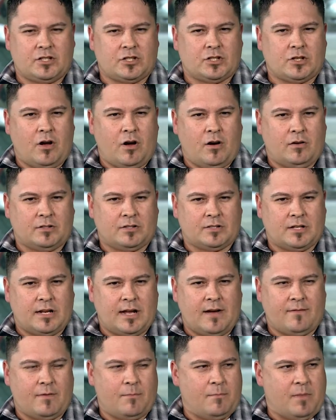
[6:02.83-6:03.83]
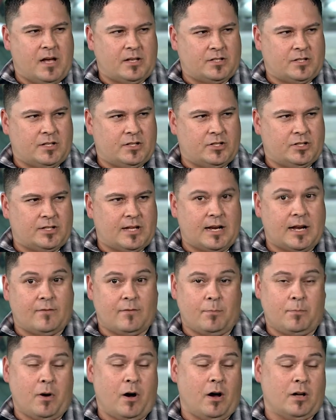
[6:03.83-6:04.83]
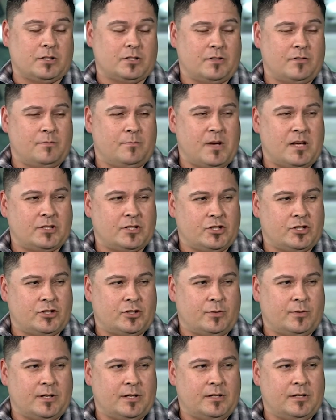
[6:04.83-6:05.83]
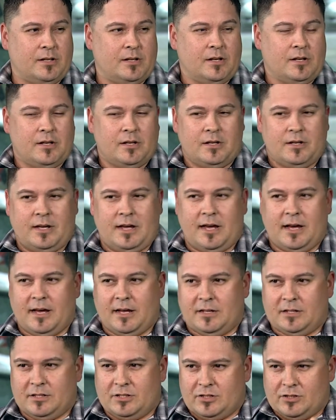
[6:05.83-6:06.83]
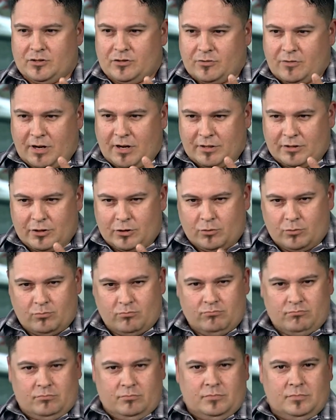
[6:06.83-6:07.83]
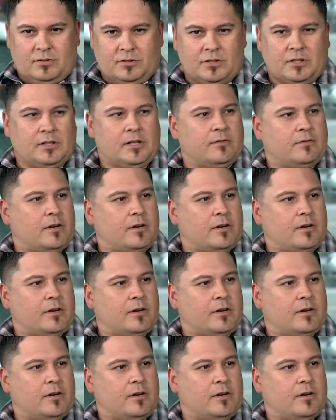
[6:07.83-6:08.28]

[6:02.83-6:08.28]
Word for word: songs that have a message, that have a positive mm-hmm. message to it, and trying to Well, deliver. It's